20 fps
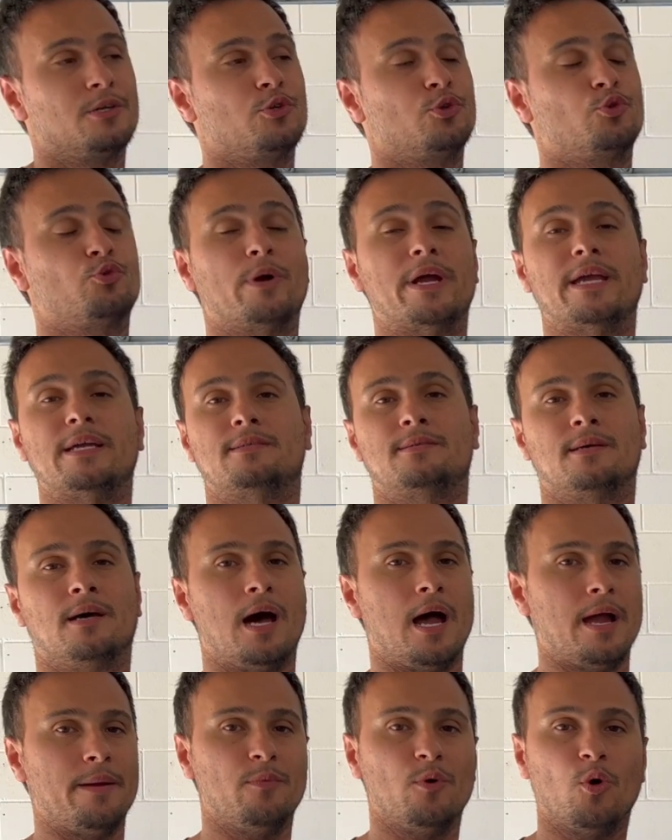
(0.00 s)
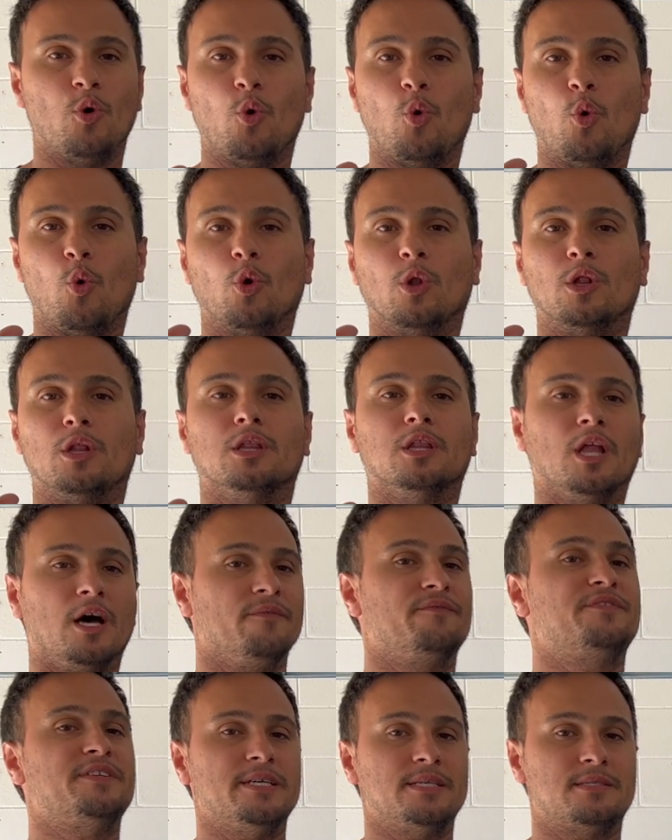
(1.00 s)
Great time.
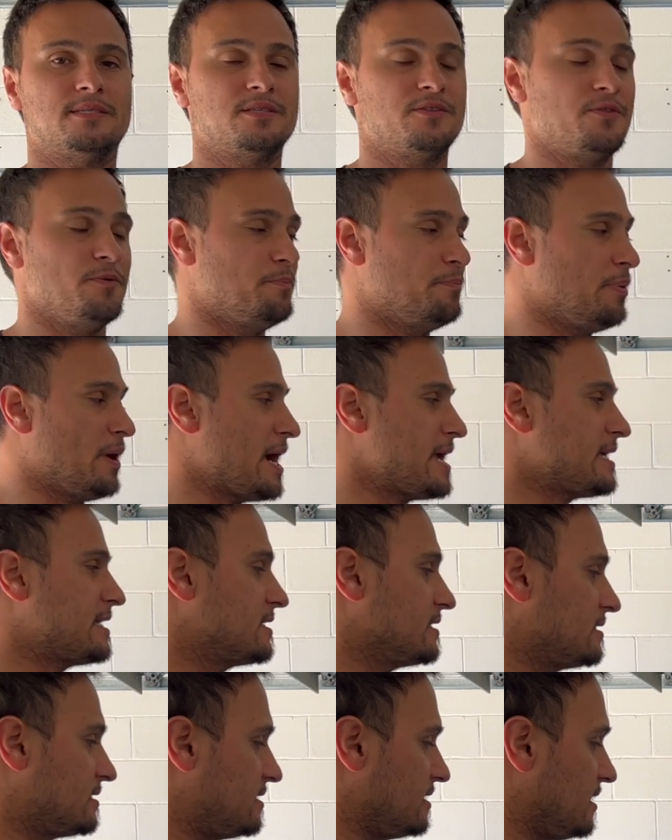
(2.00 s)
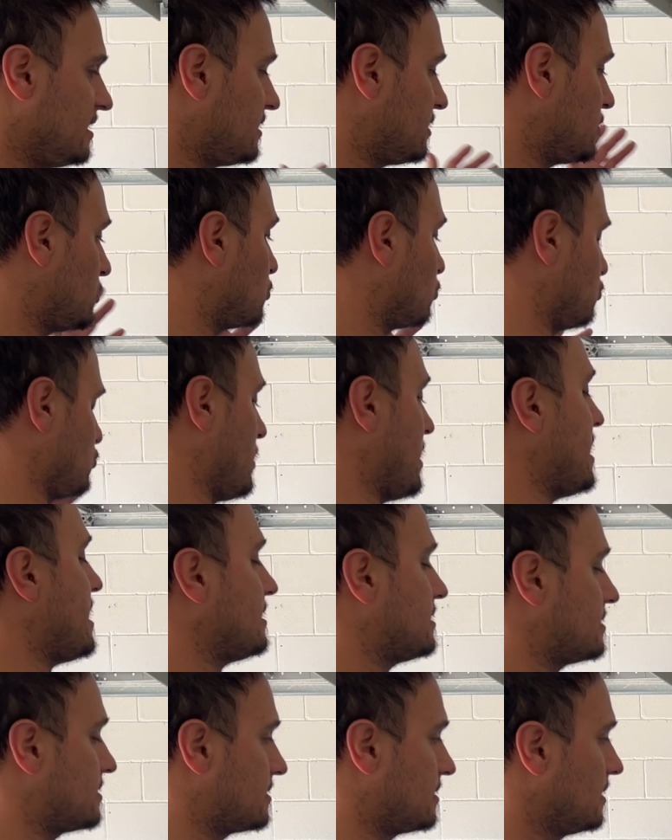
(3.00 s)
Loved it. The bike did
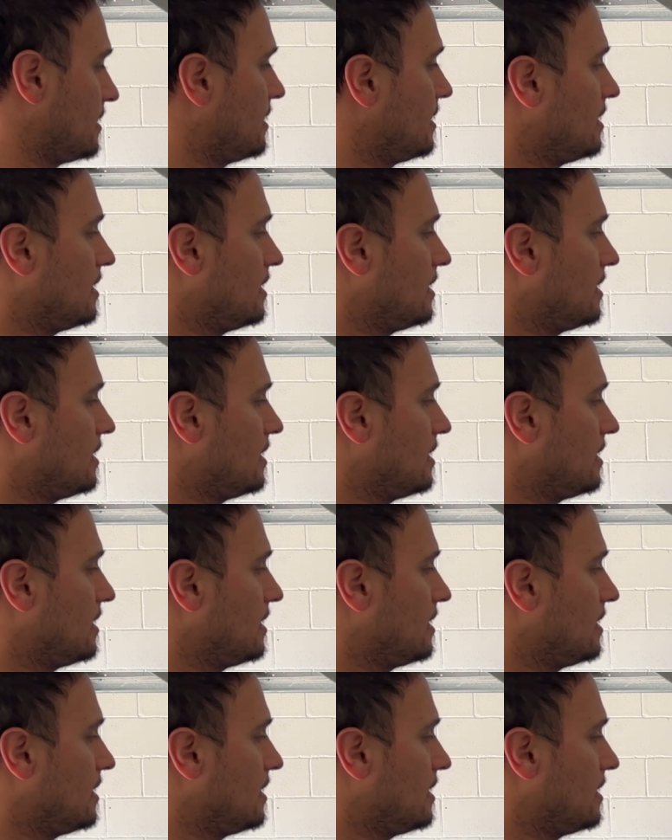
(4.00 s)
great.